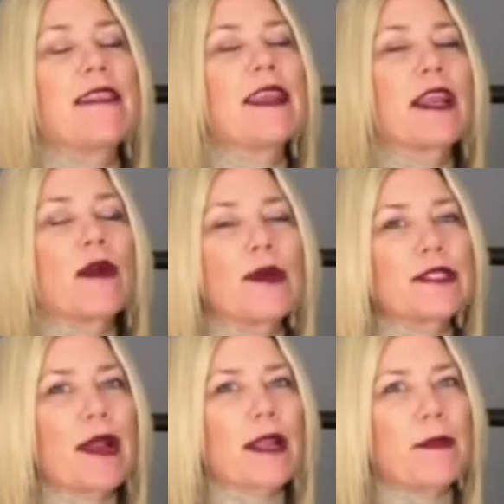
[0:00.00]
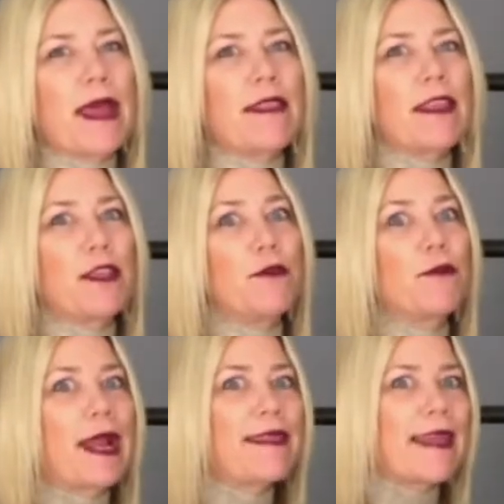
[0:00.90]
Then I always recommend that you
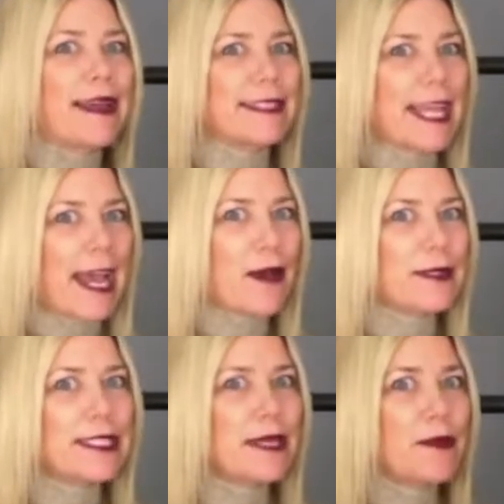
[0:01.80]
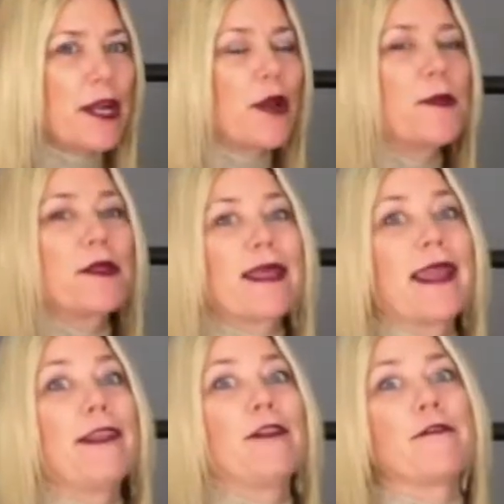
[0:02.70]
write that down somewhere or put
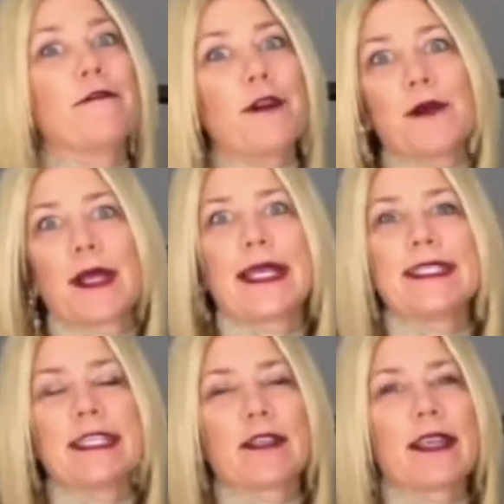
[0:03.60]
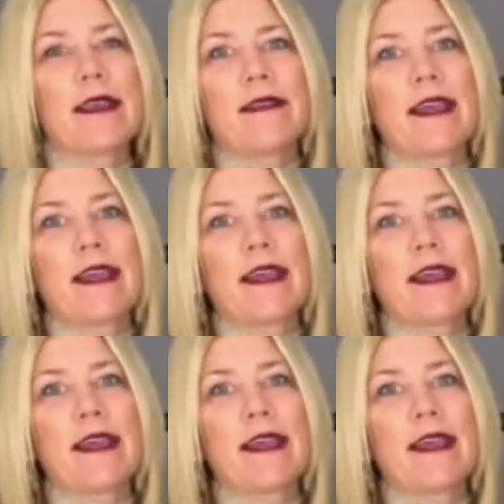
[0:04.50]
that in your phone ideally.